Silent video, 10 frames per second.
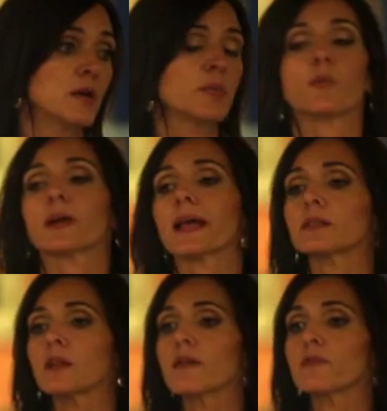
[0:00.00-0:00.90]
But what I
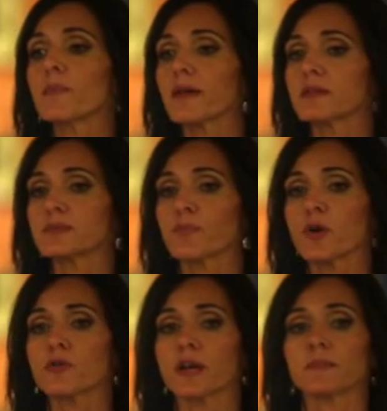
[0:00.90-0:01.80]
love about this
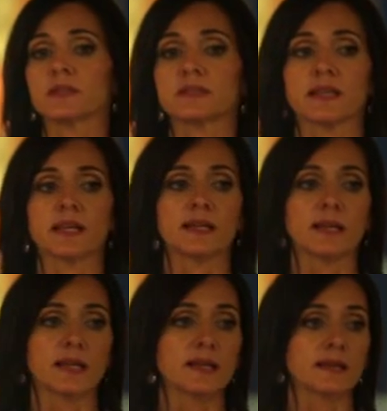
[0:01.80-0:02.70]
program is that
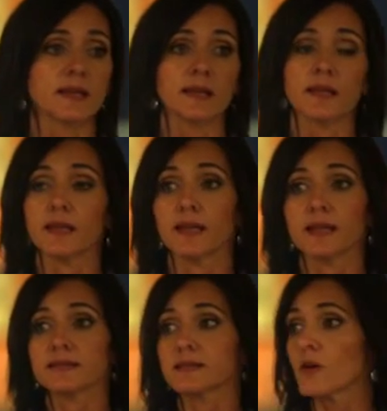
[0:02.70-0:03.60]

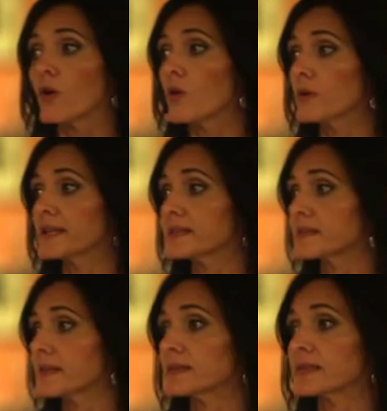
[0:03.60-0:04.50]
it's the whole,
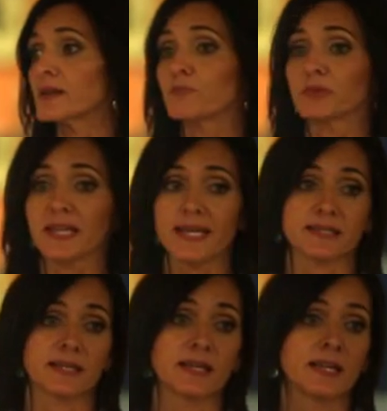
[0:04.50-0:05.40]
it's
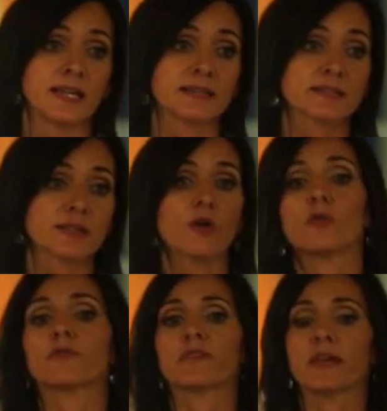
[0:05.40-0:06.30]
complete. It's the
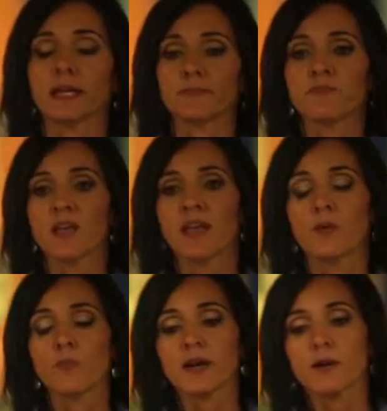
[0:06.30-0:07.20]
whole thing.
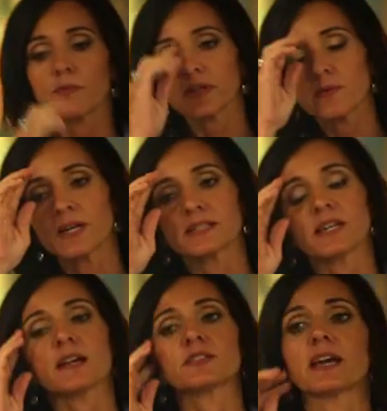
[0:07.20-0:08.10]
And what I really want to
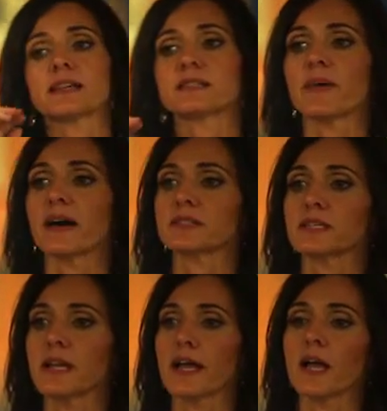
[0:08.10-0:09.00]
talk to you guys about
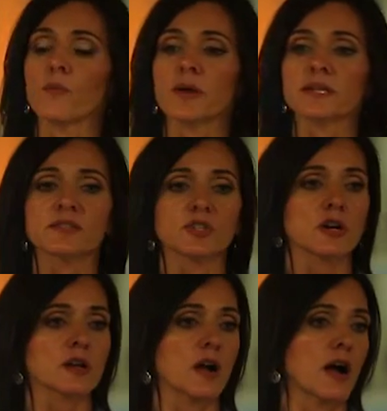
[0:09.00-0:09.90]
tonight, I want to
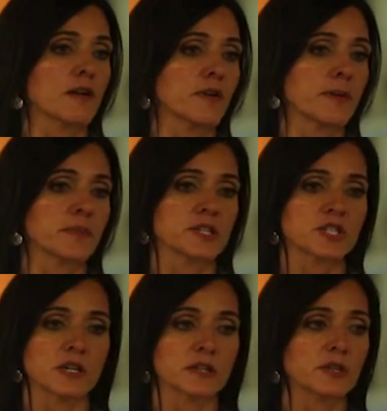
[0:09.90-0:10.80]
start off, I'm going
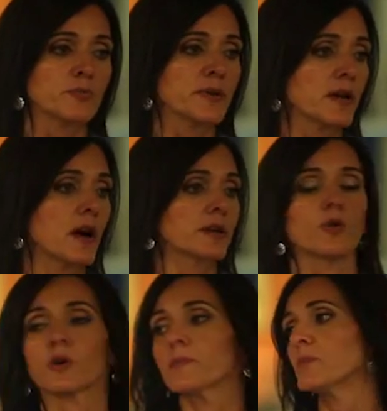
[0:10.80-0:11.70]
to share a little bit on
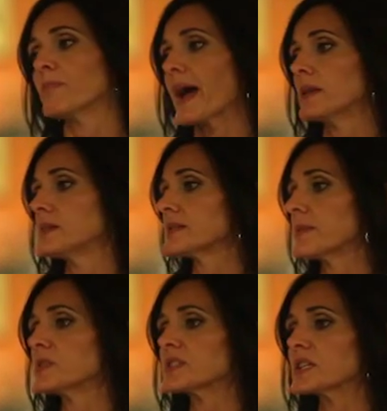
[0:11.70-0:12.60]
hormone balance.
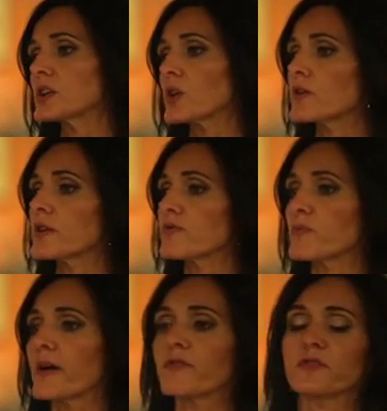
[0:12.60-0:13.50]
I'm just going to go there
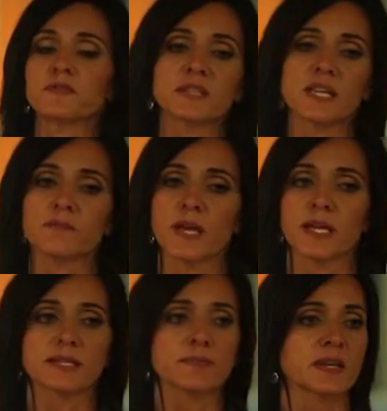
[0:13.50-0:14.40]
for about 15
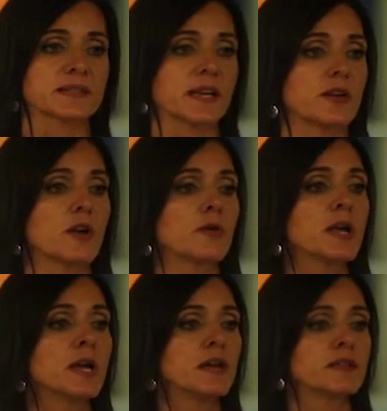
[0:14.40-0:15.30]
minutes because I know
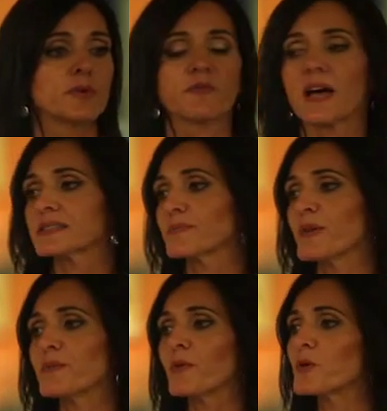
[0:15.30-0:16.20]
that we've got some
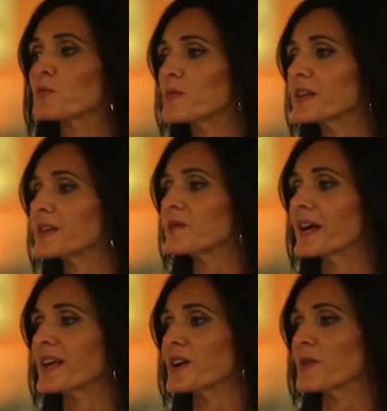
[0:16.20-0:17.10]
people who really
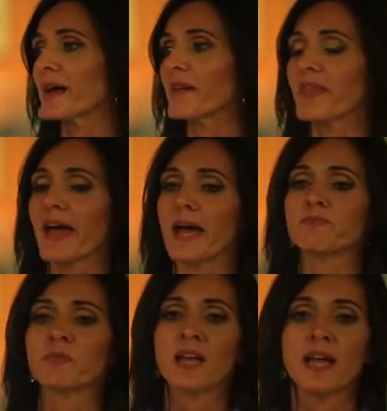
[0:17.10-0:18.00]
want to hear about
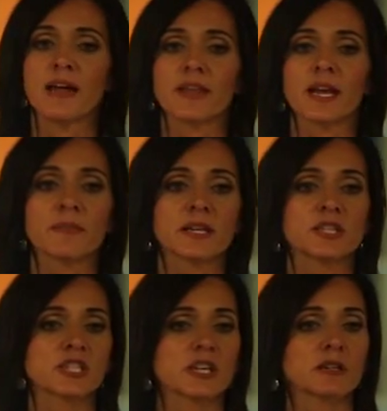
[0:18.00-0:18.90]
that. And then I'm going
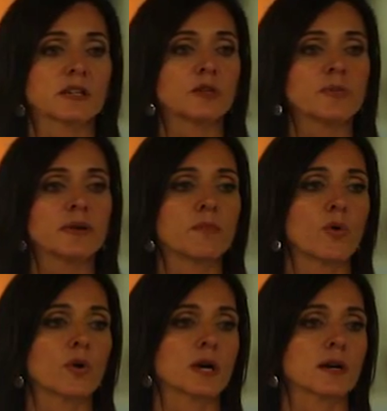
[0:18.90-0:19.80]
to share a little bit
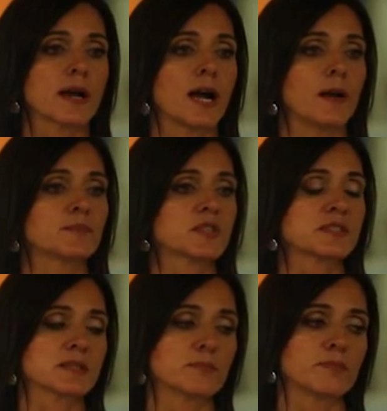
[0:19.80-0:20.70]
more,
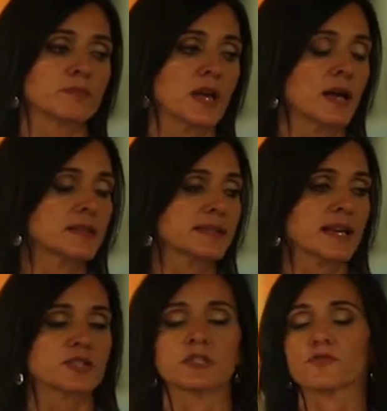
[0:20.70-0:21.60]
just some
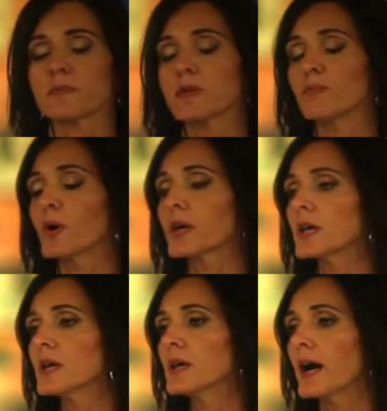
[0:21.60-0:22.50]
sections from the book
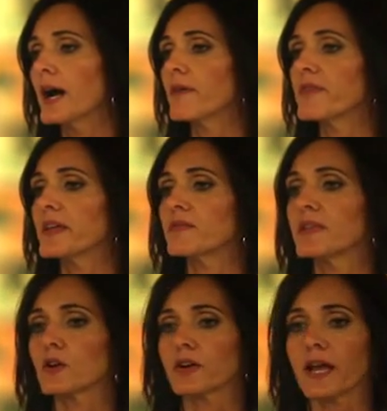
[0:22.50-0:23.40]

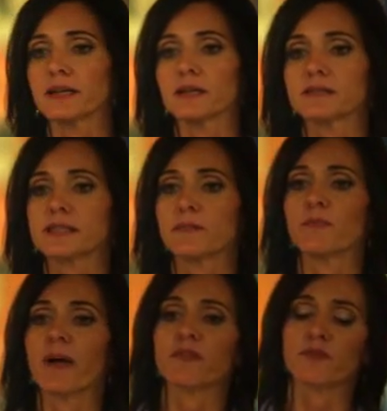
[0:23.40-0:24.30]
that are kind of some
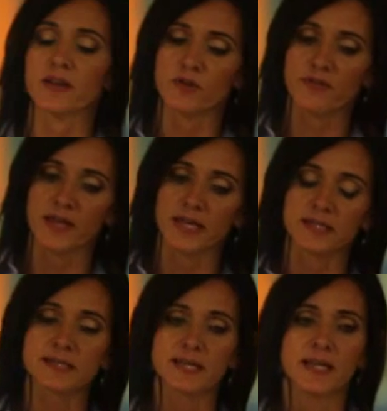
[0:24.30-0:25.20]
of my favorite
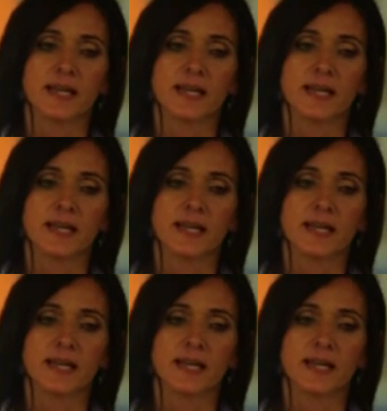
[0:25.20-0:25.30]
things.